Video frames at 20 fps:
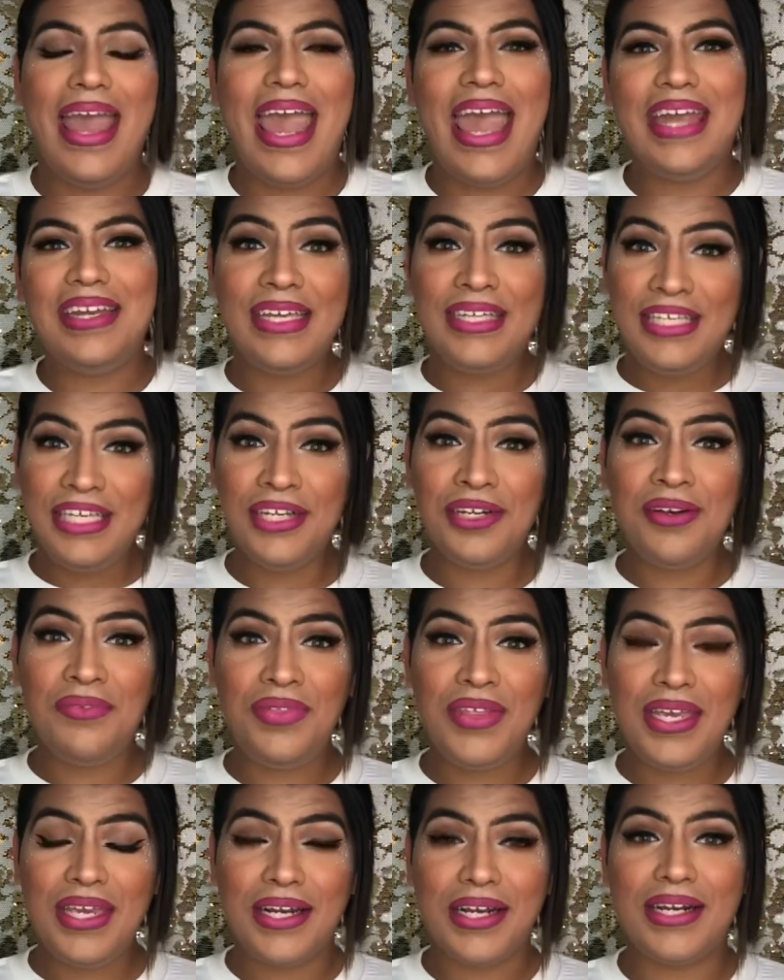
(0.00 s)
and Year
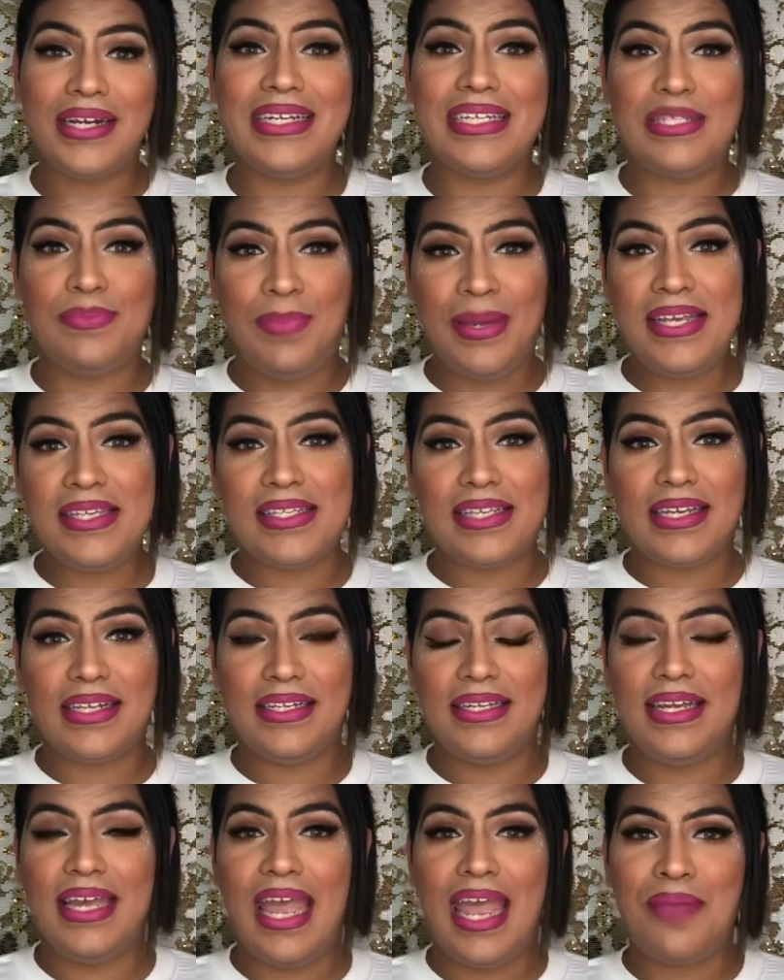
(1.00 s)
of the Ear is
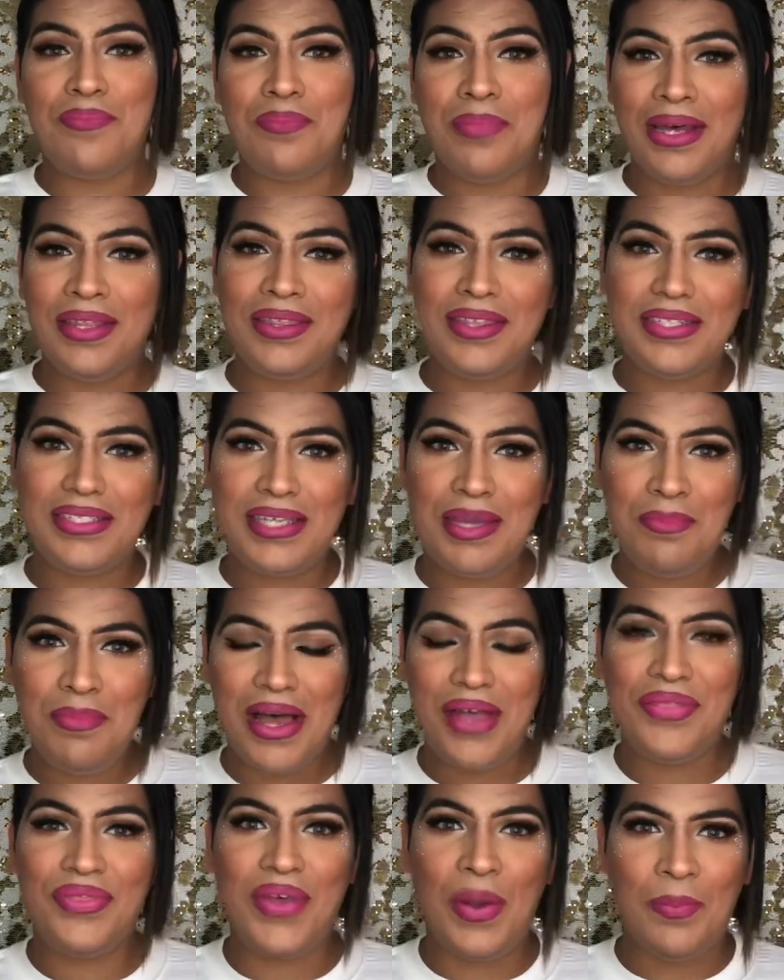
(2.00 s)
basically a
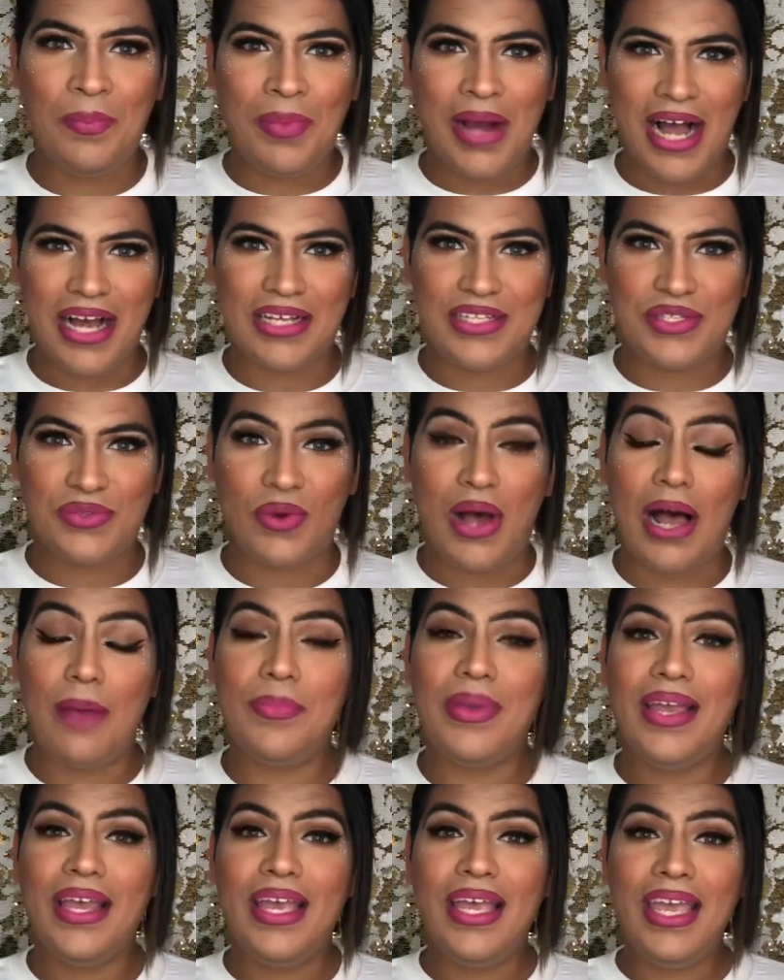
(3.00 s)
month-to-month -month box
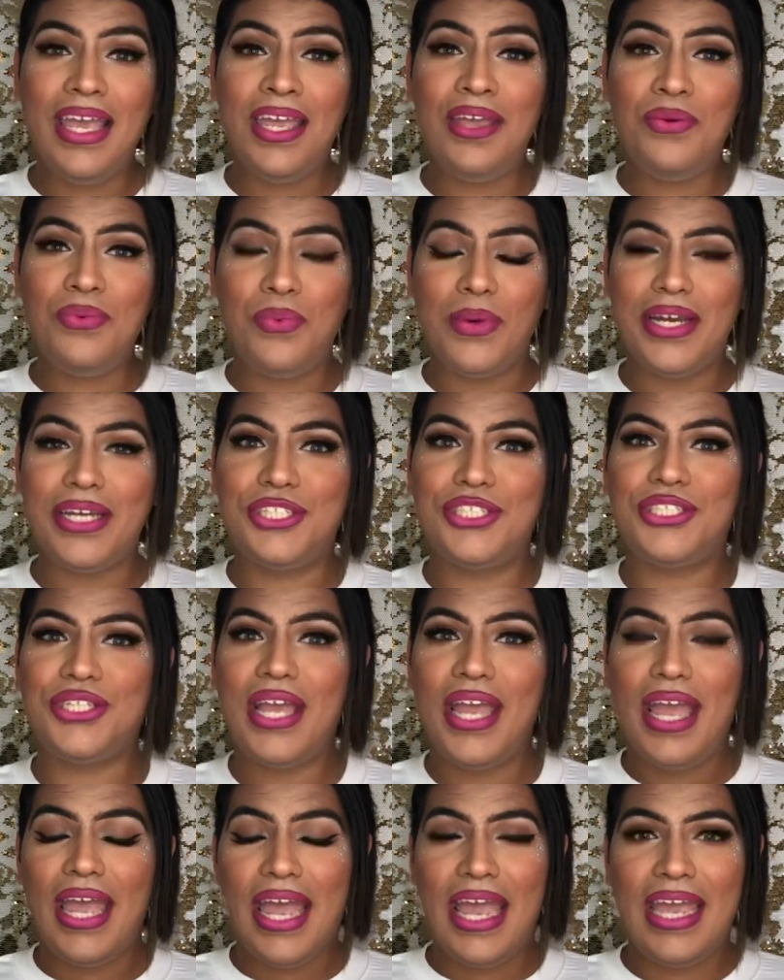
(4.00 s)
swap in which
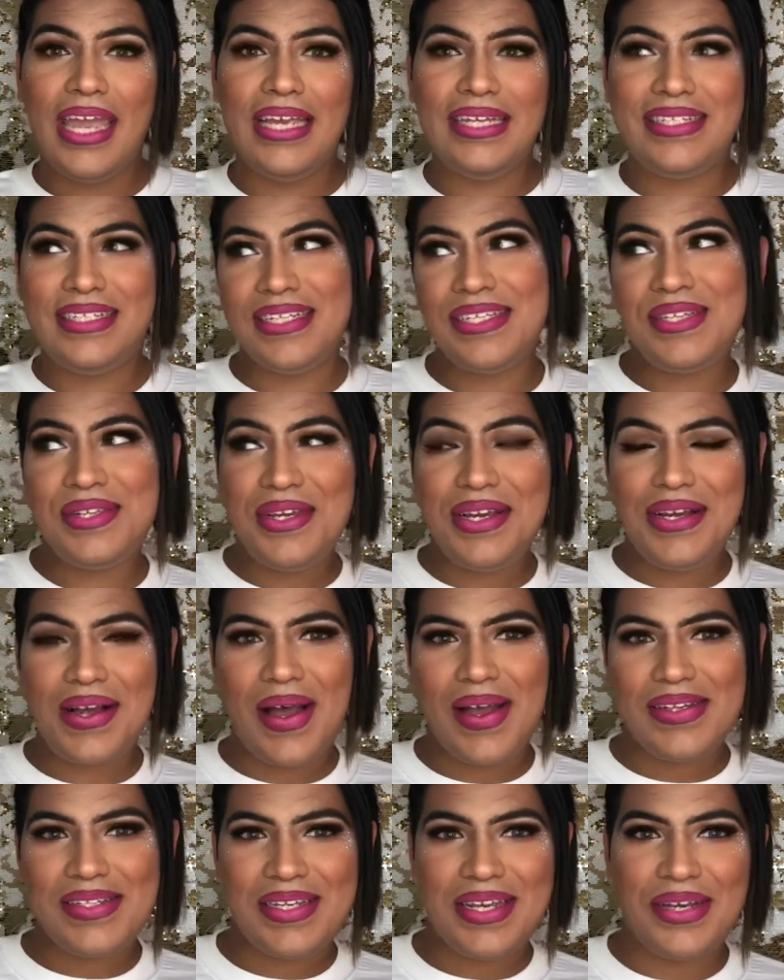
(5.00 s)
a Disney
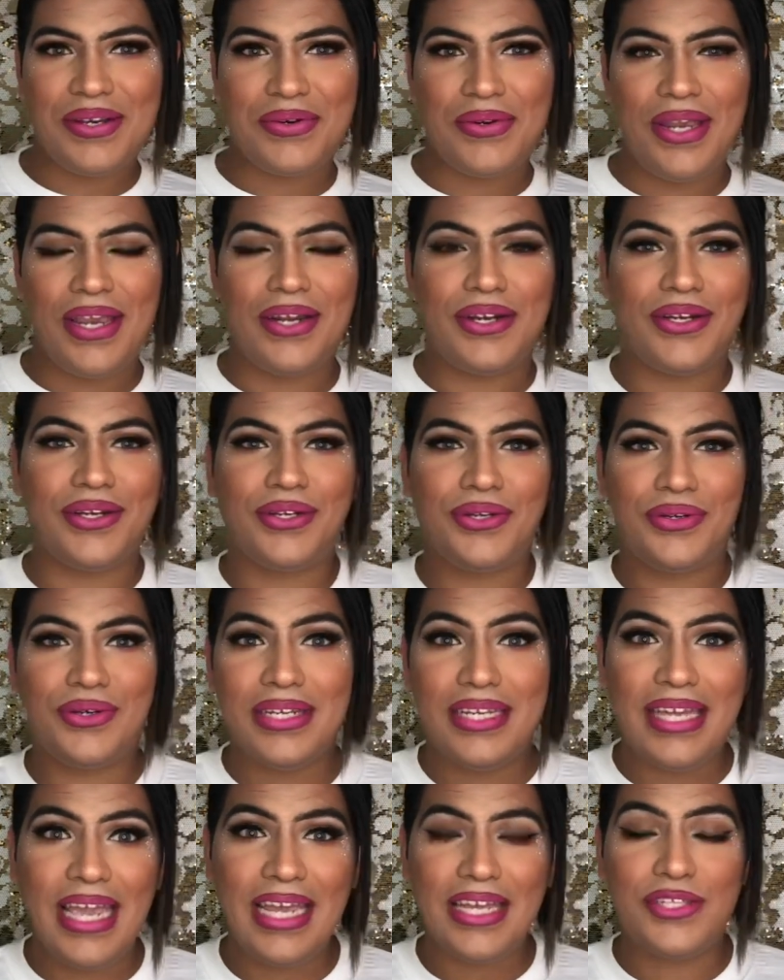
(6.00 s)
content creator
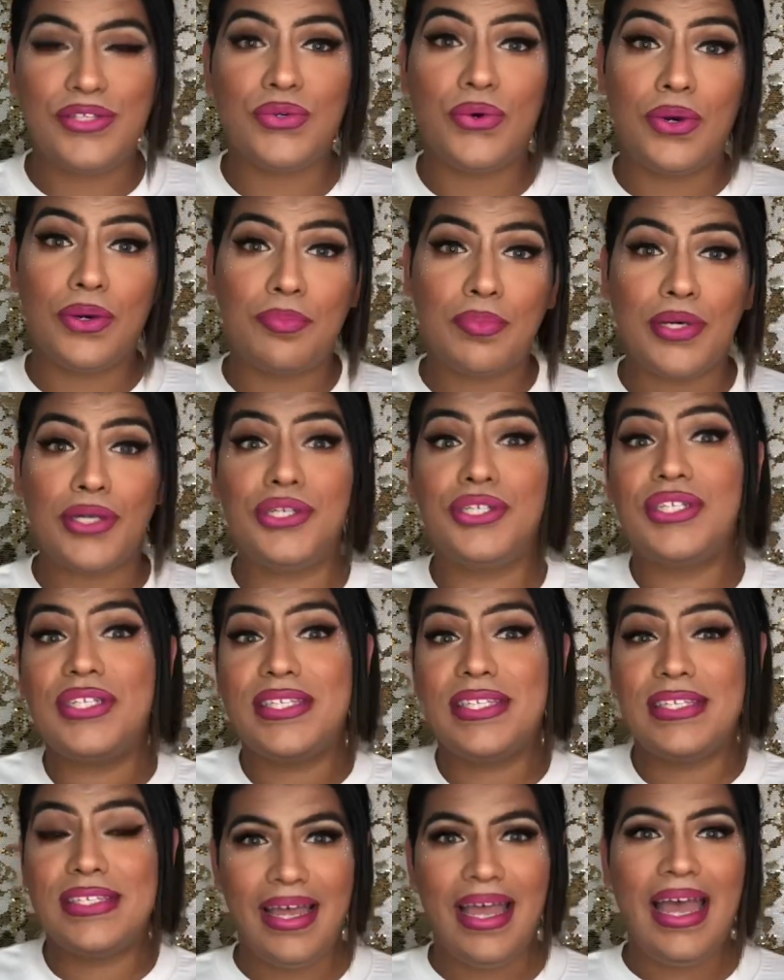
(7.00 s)
creates or
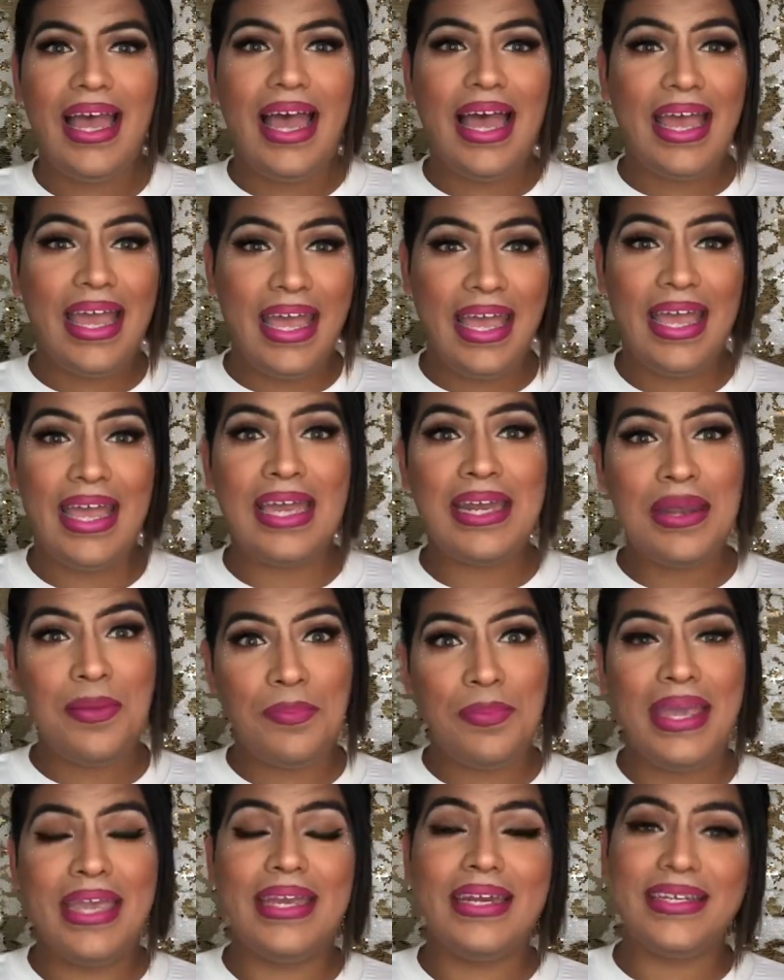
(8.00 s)
purchases a
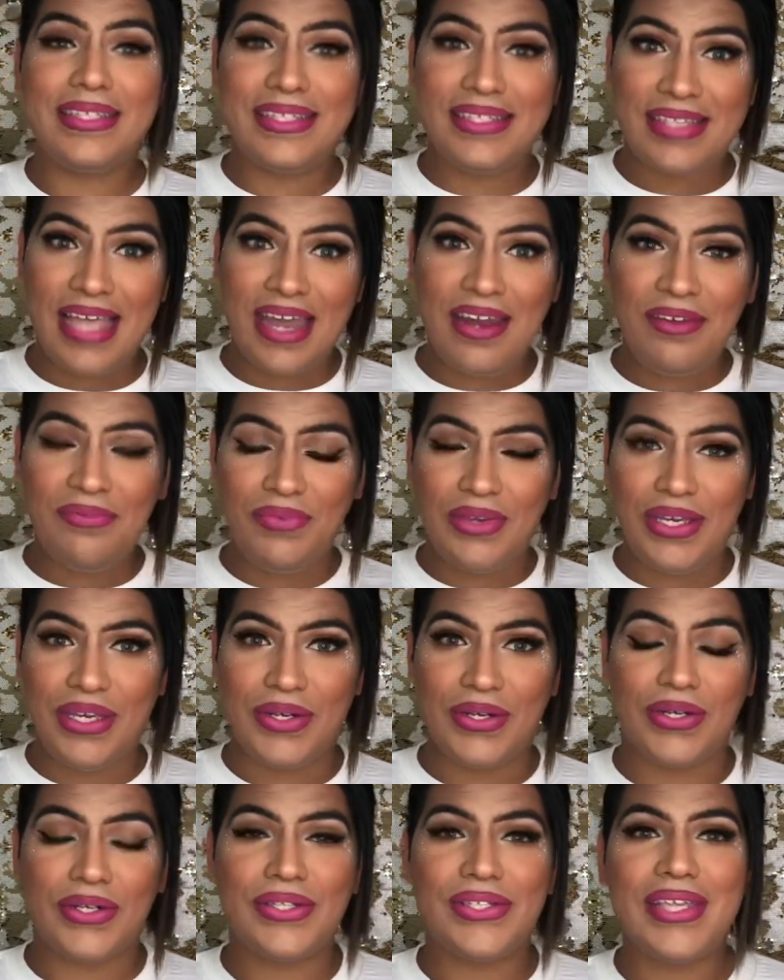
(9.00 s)
handmade set of
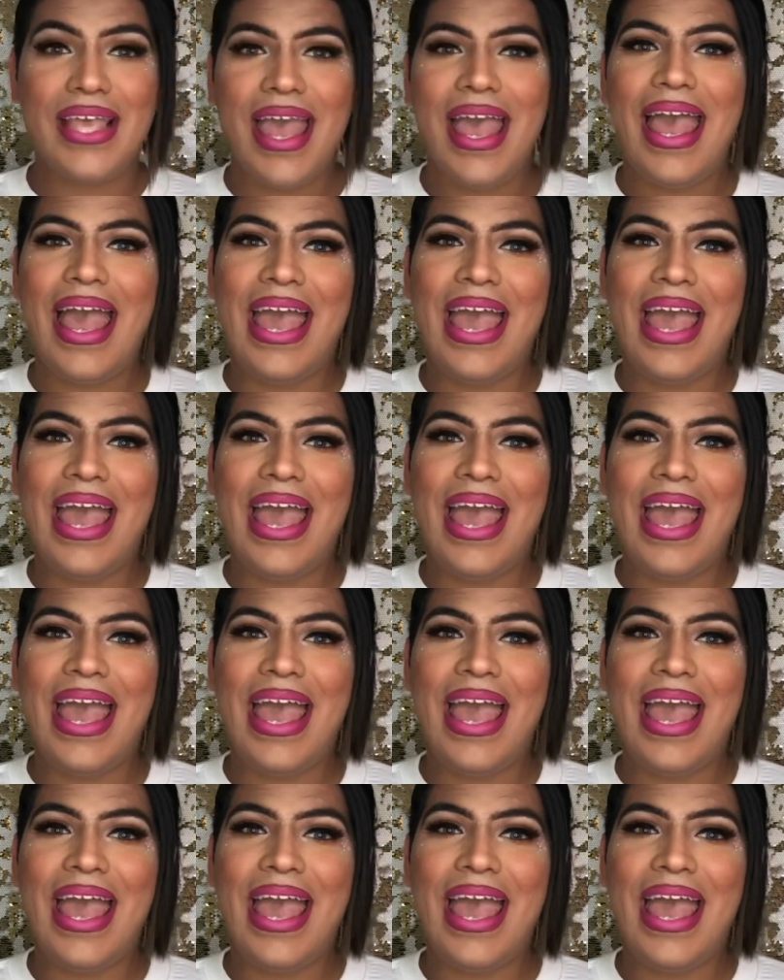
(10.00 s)
ears